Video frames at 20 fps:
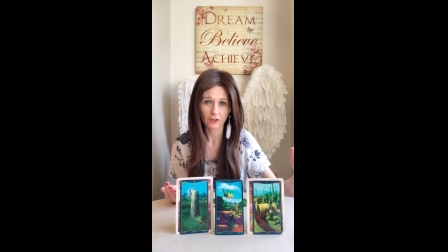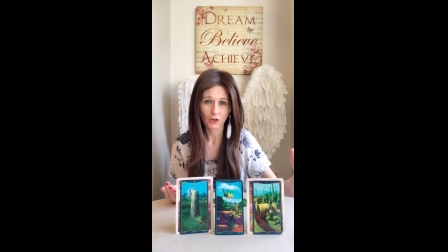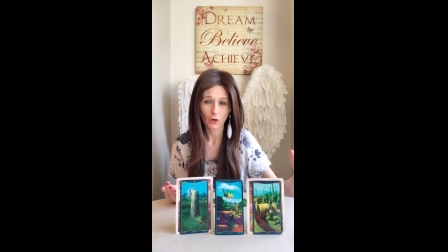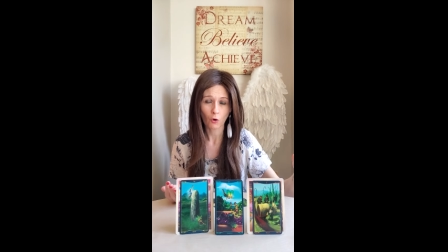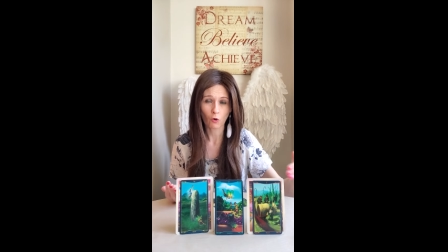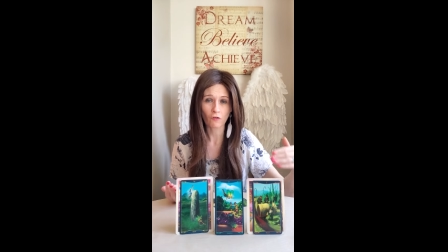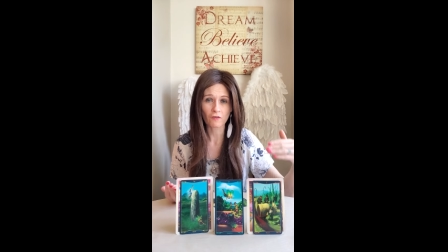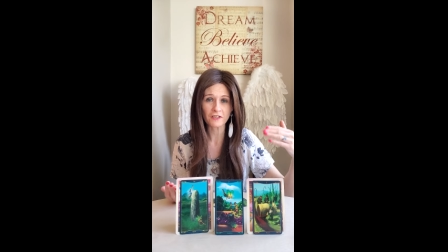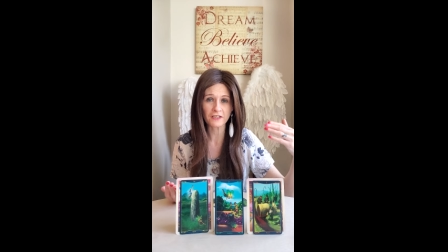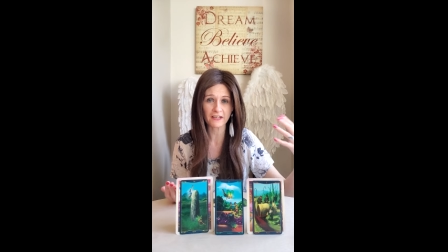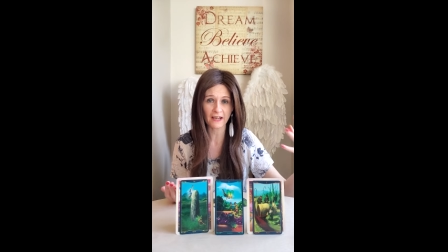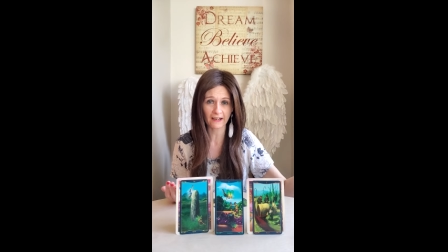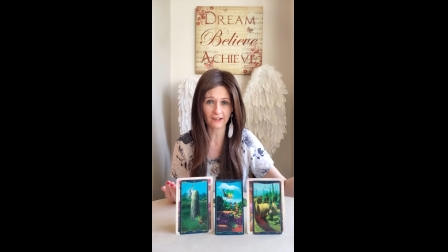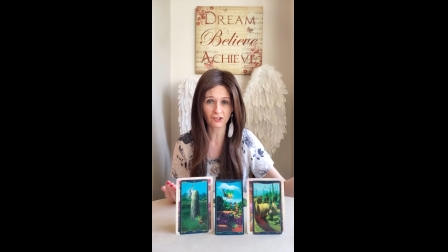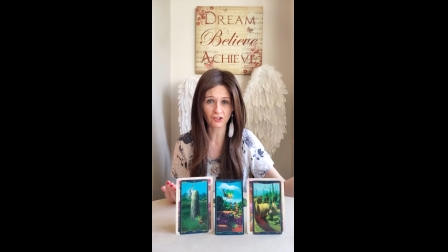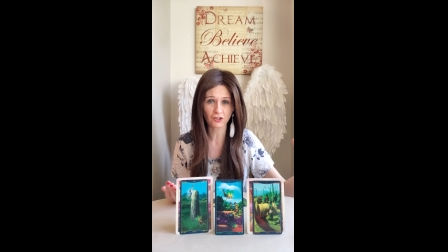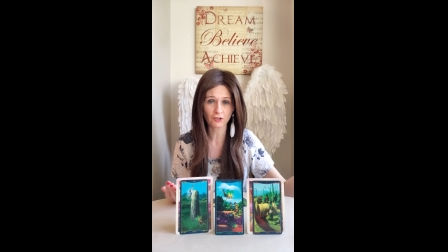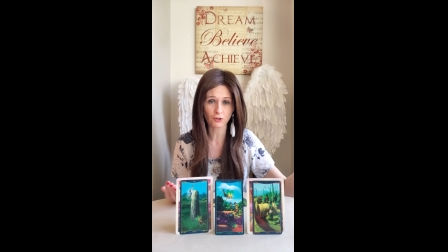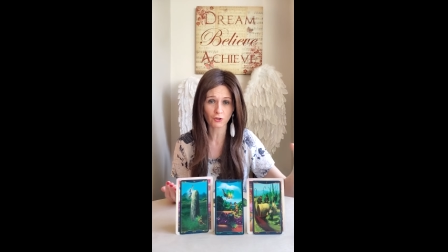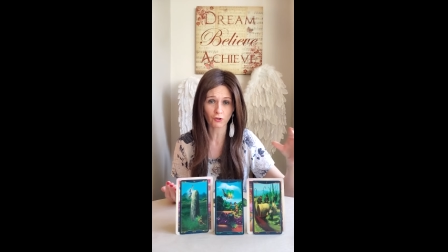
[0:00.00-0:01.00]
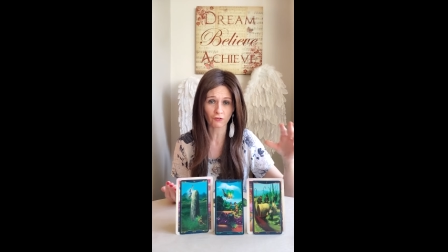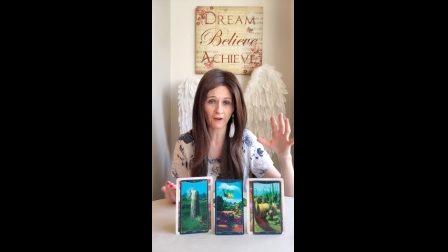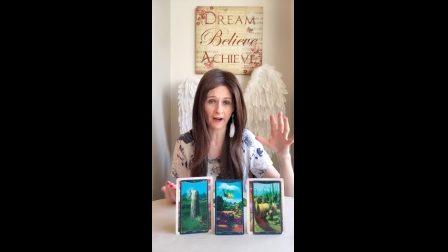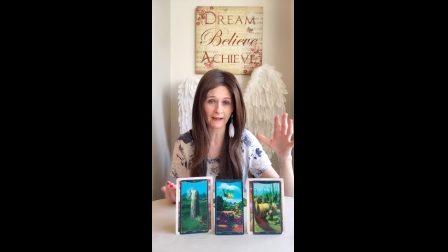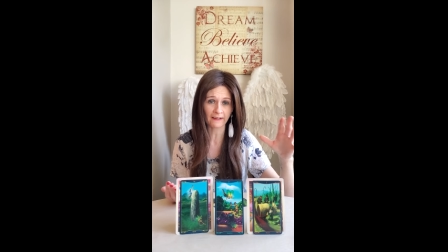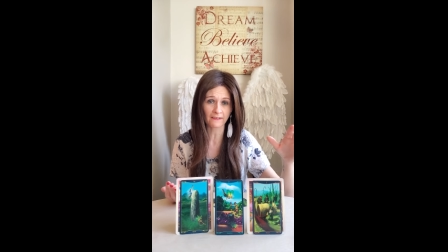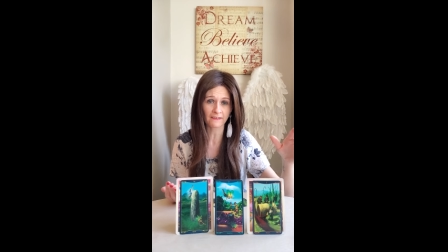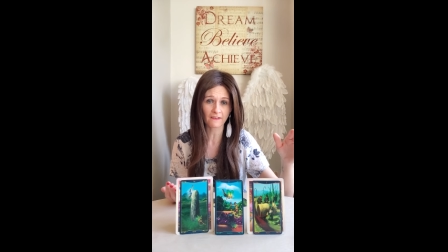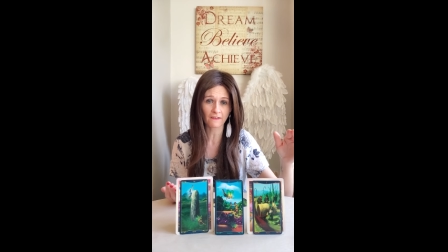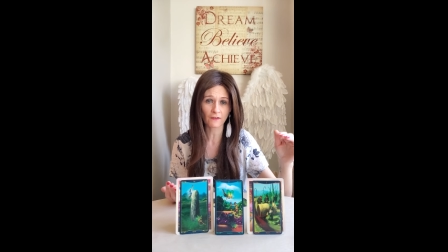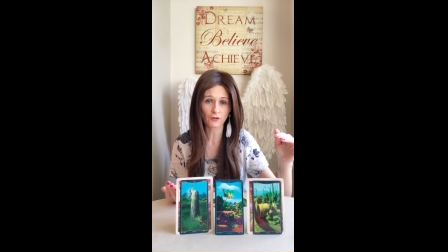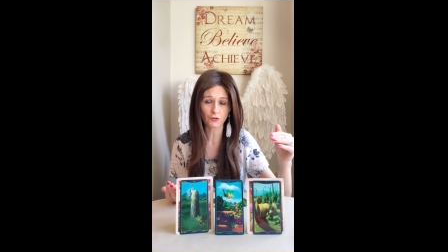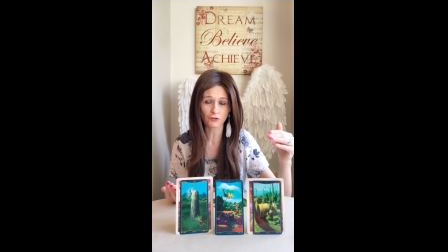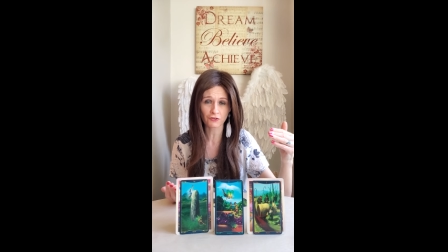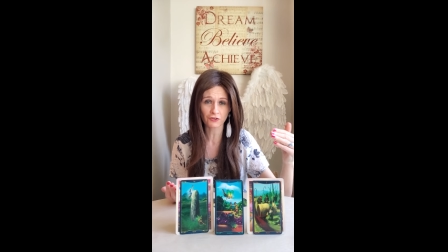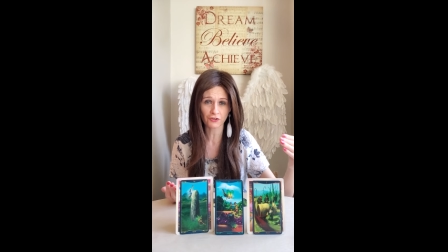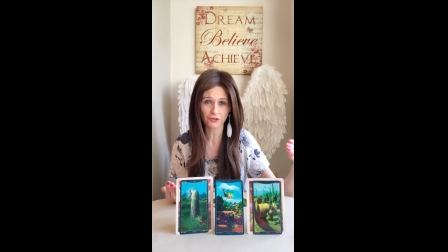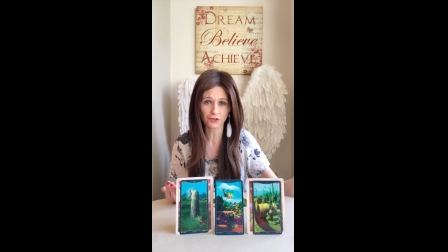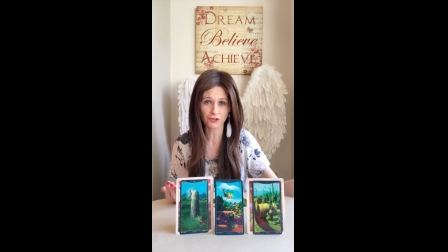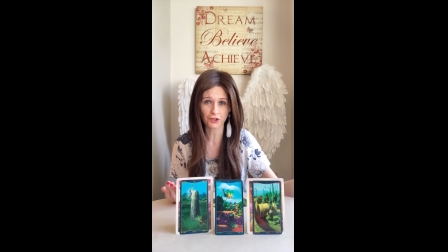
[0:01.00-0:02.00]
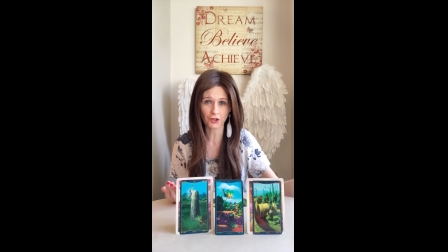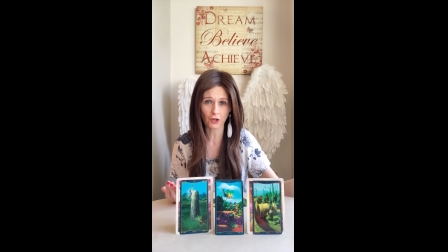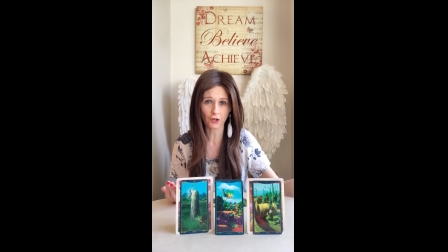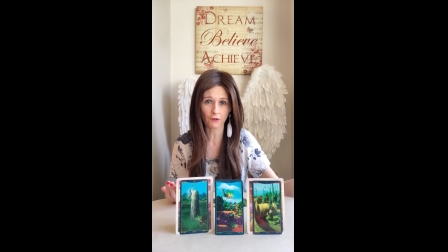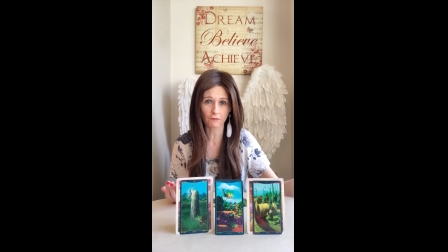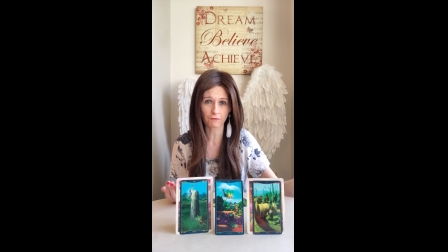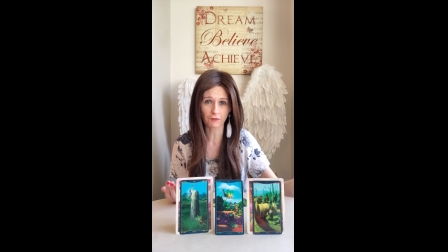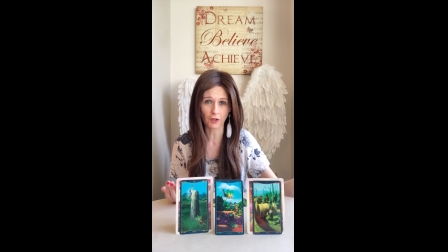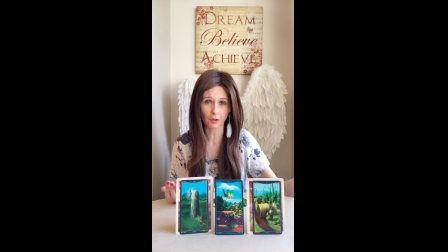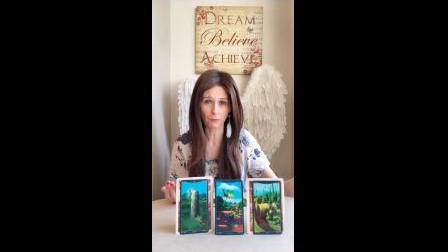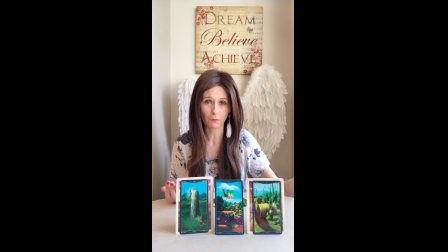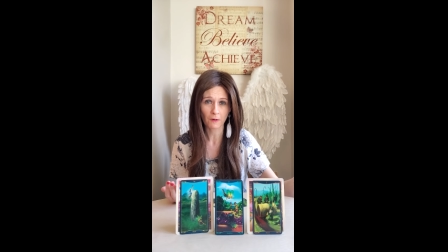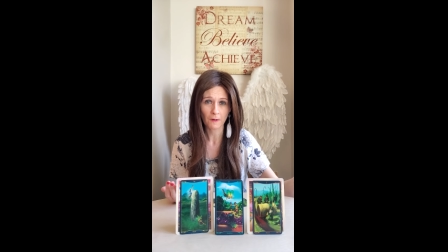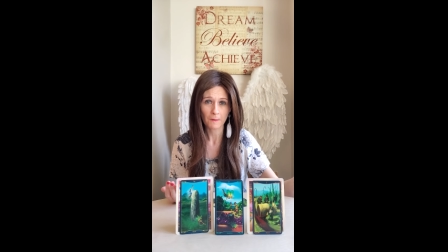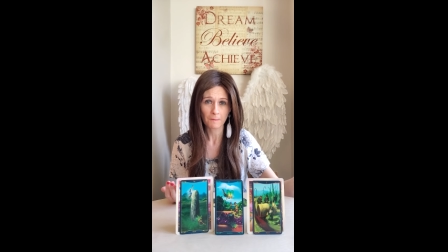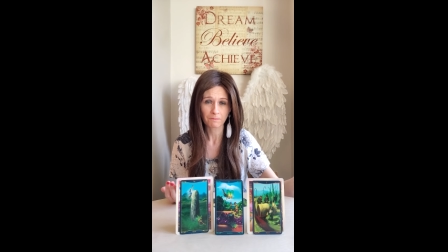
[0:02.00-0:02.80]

or addictions or anything that doesn't serve you.